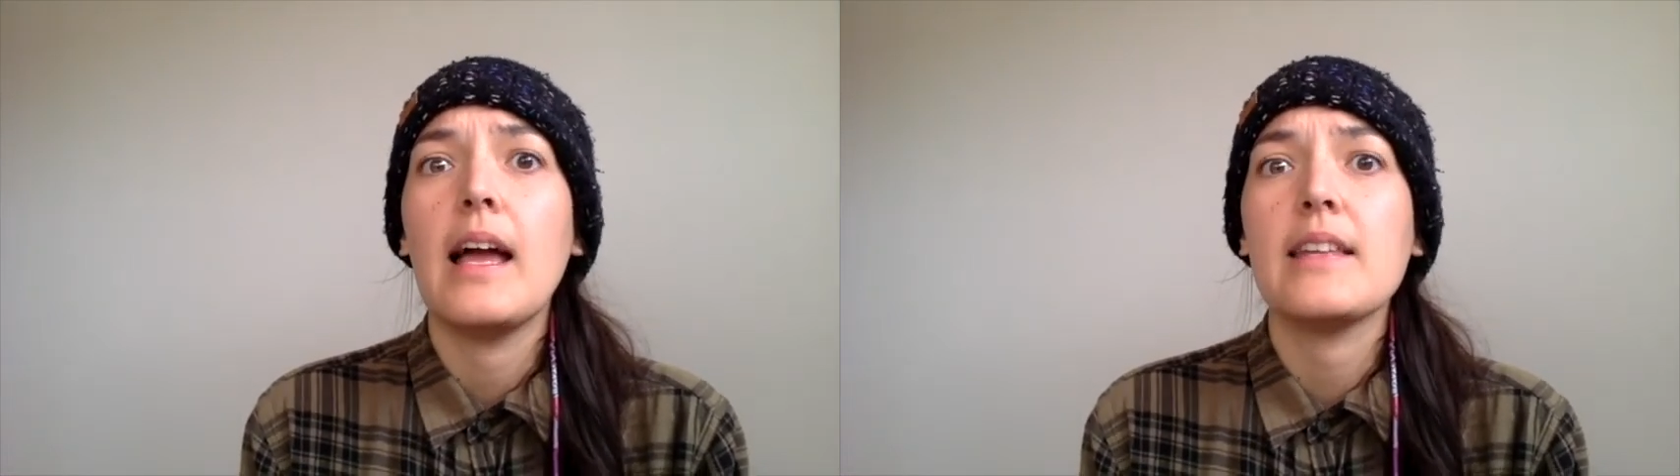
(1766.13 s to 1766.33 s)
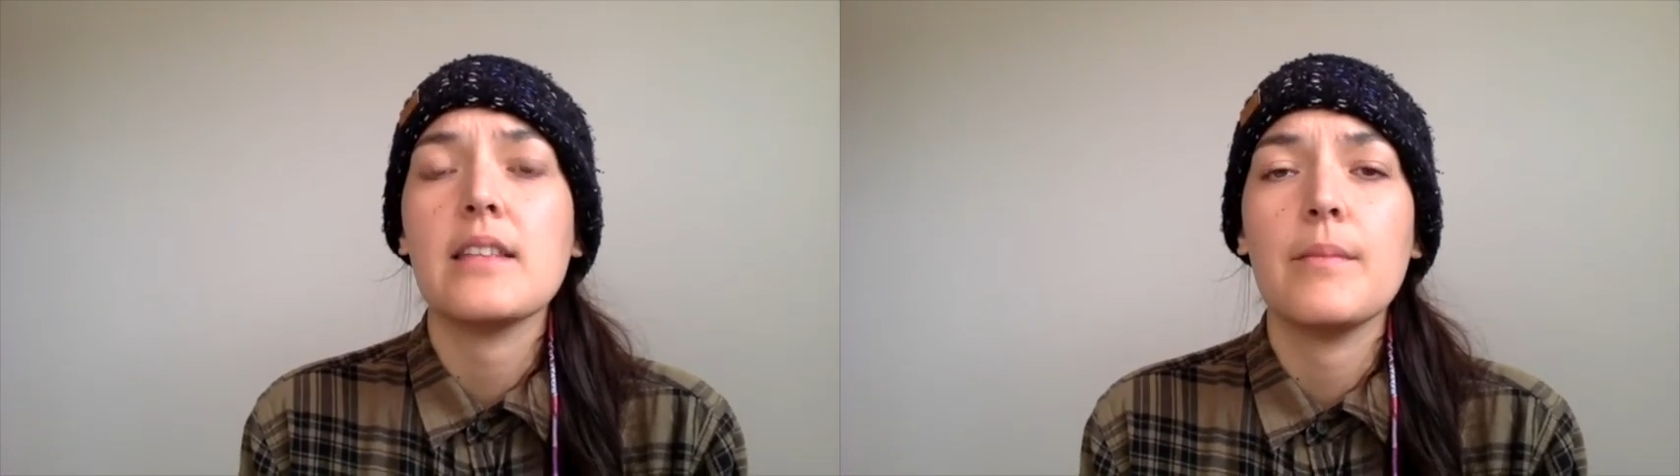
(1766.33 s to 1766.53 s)

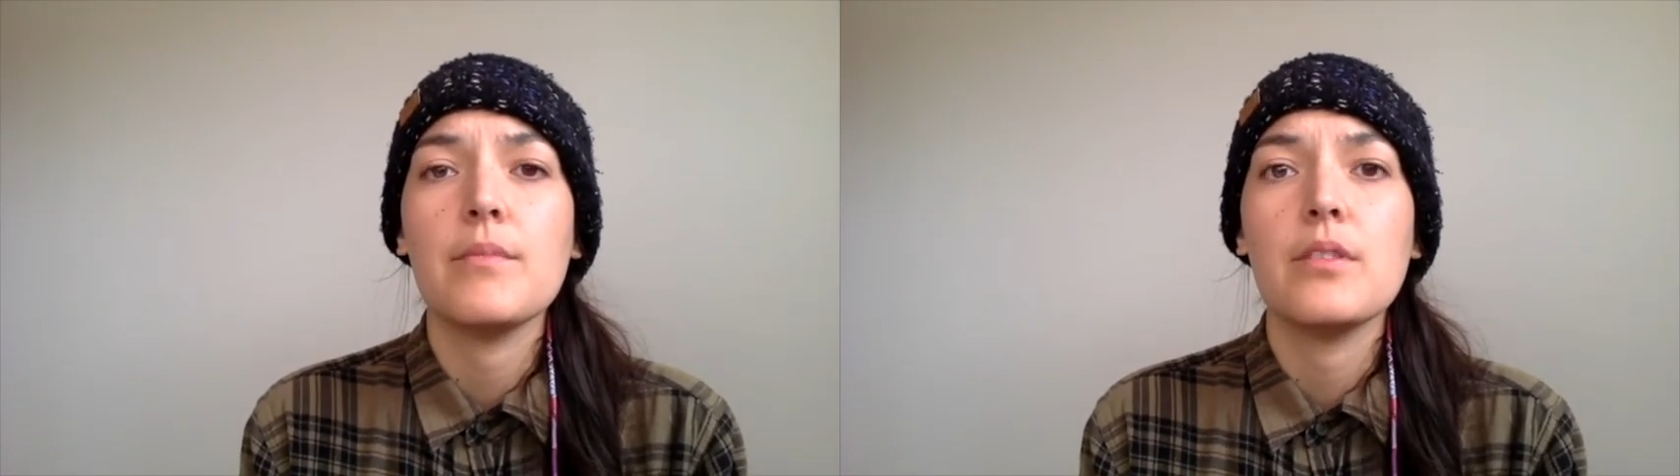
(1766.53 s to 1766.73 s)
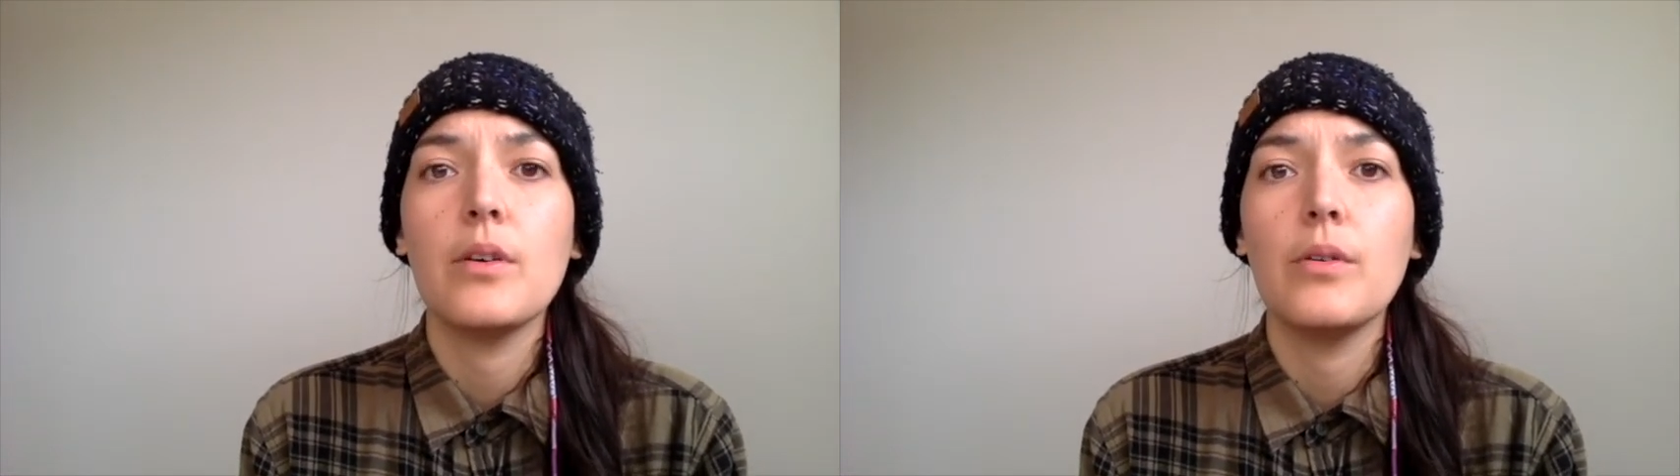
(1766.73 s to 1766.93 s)
and I'm
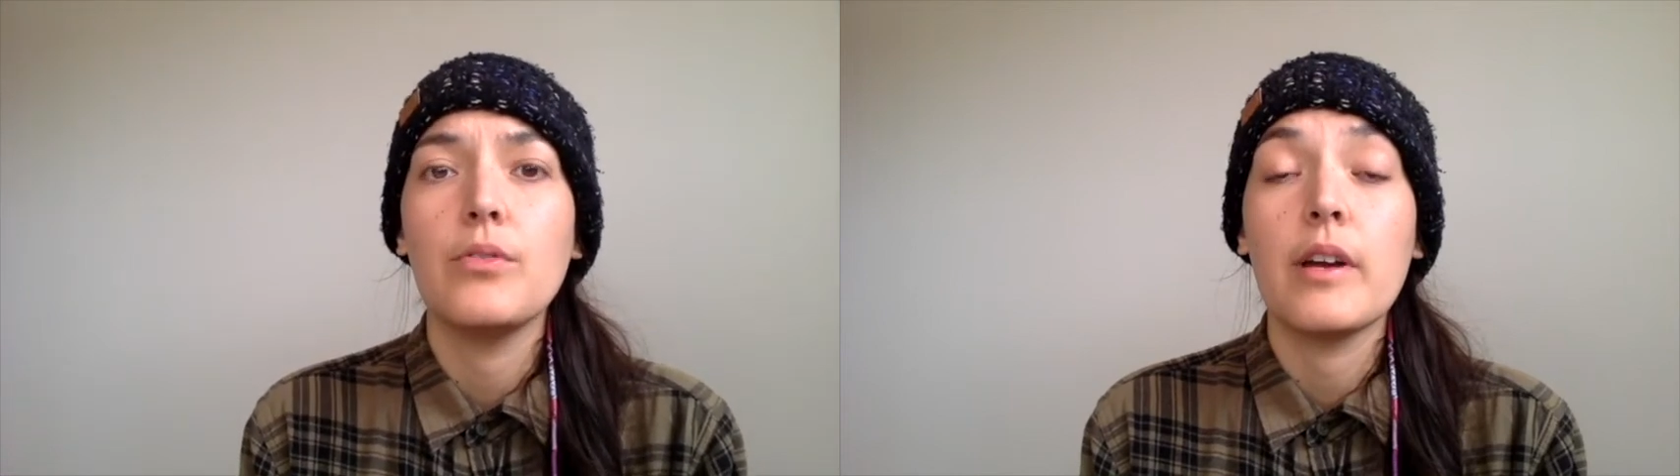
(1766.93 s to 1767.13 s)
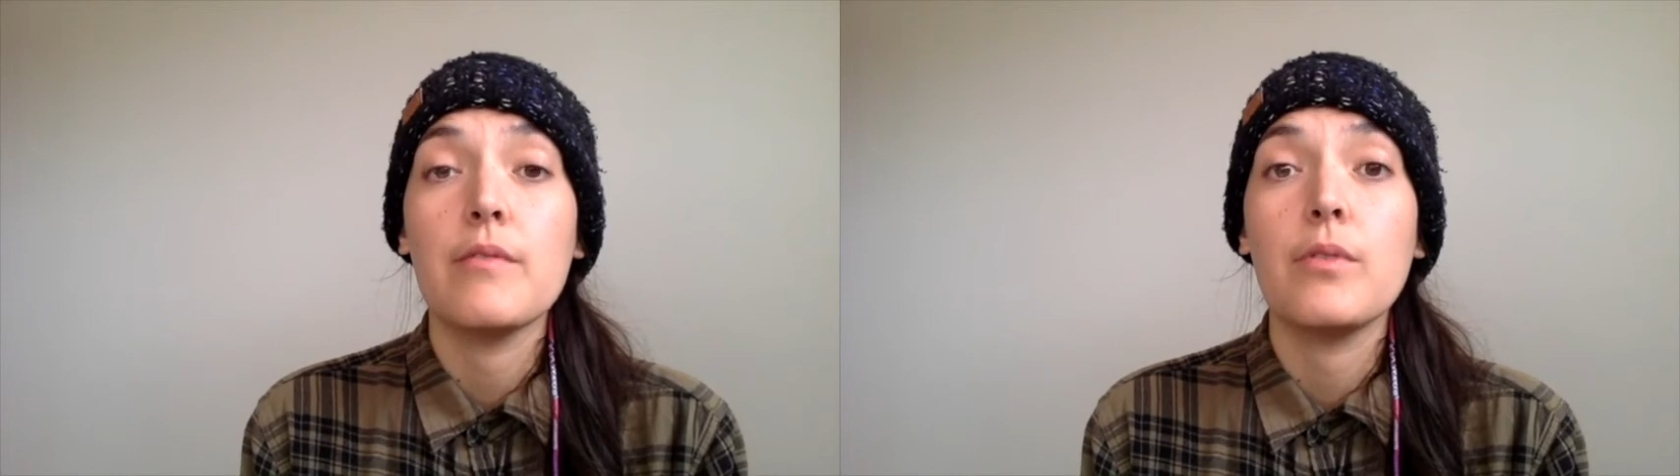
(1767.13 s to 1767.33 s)
so
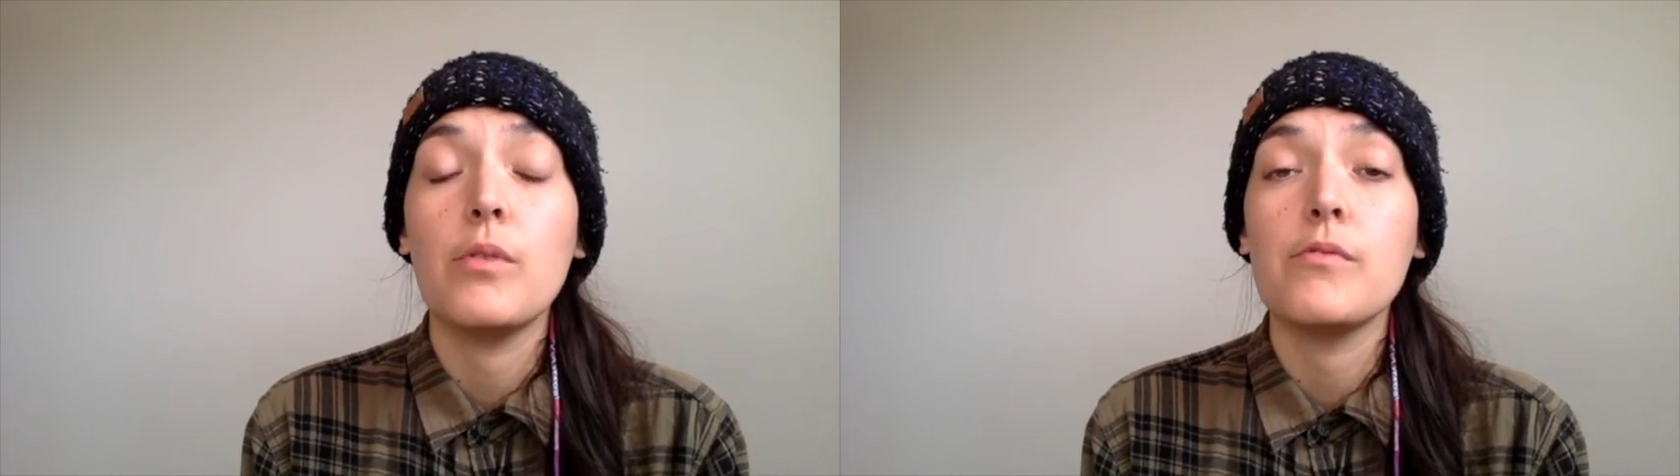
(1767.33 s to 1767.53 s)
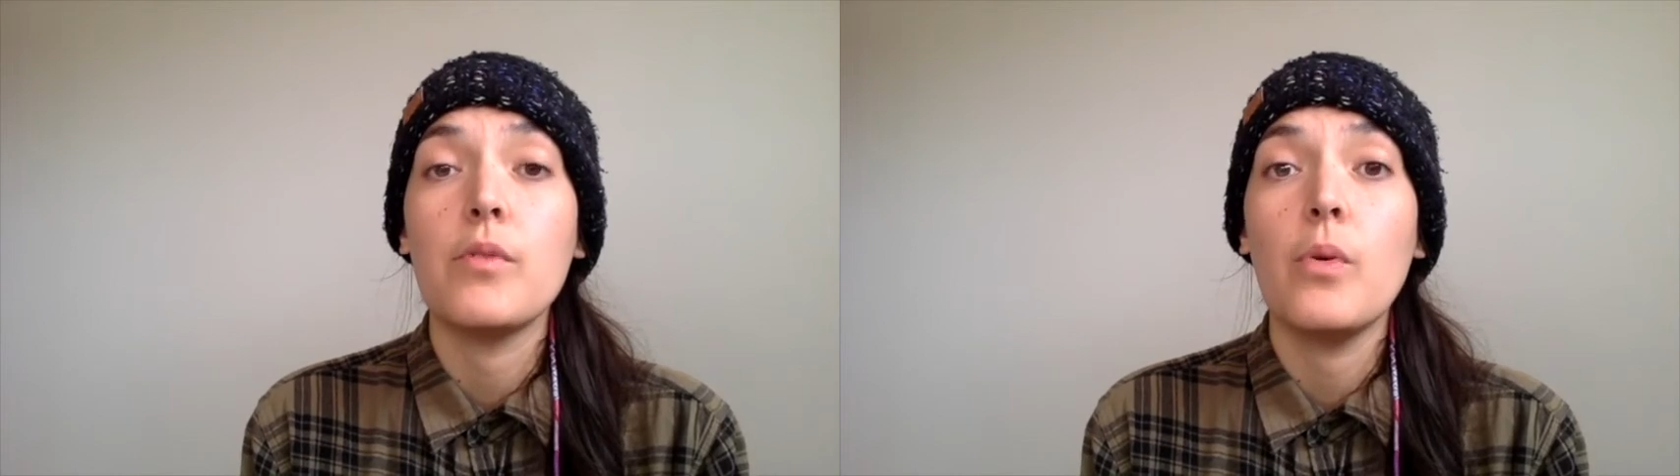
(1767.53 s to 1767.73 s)

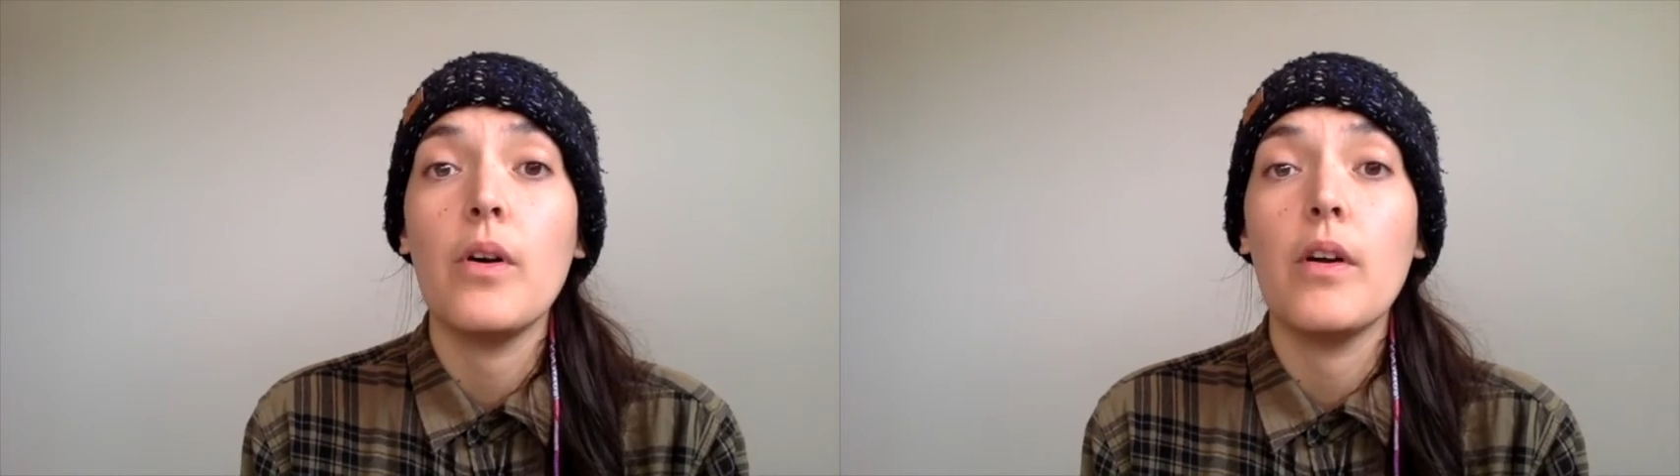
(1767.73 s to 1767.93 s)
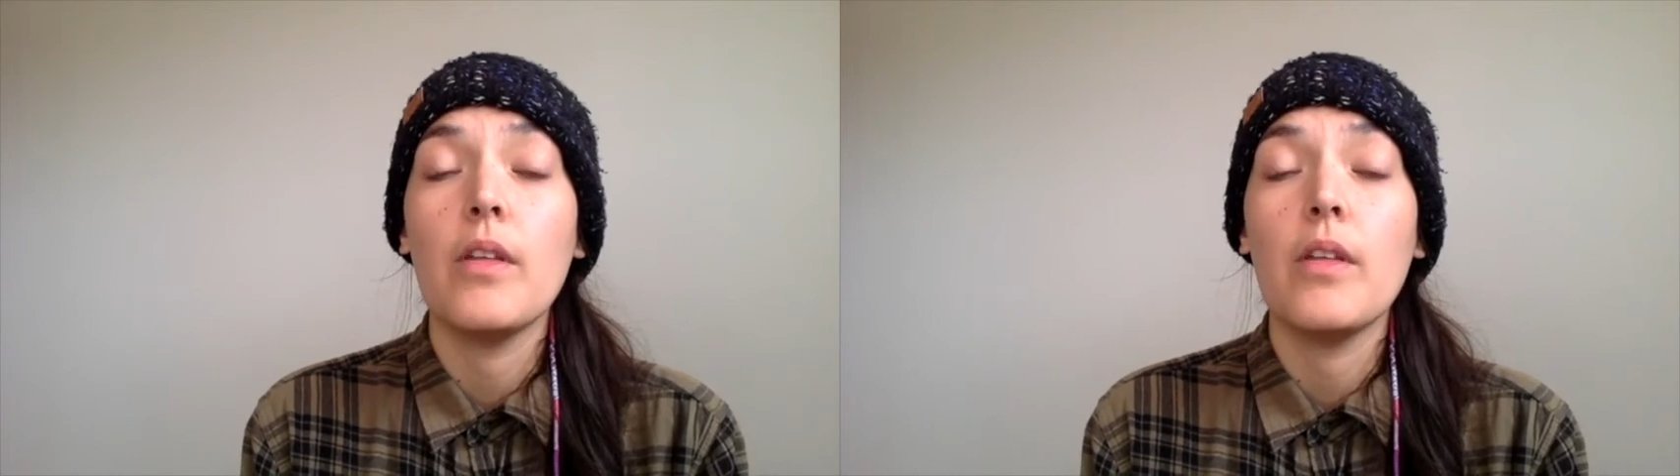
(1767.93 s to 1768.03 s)
grateful for